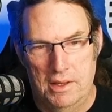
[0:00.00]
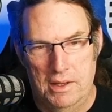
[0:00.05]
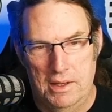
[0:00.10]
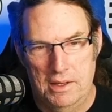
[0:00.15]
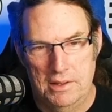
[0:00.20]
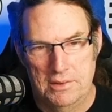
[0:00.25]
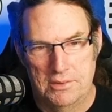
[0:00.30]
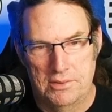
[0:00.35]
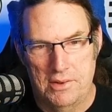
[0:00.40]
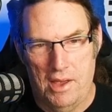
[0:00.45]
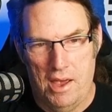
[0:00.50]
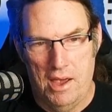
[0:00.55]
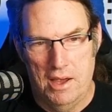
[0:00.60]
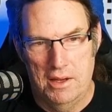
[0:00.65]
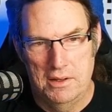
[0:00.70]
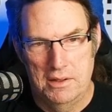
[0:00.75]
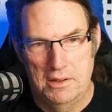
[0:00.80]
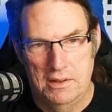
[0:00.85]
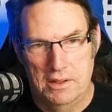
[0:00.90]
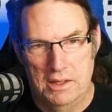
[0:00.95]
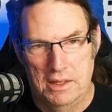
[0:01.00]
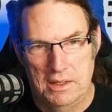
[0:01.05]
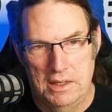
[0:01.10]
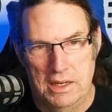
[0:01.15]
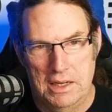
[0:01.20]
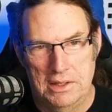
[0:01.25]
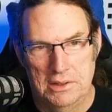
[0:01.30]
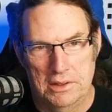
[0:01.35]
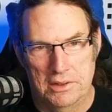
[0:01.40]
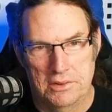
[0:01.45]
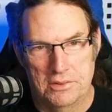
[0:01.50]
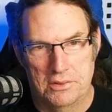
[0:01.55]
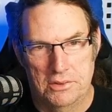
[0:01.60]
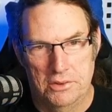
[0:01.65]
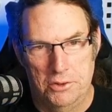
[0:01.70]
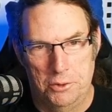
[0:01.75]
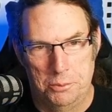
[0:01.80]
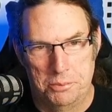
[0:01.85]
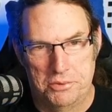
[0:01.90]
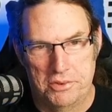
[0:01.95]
inside an endless loop.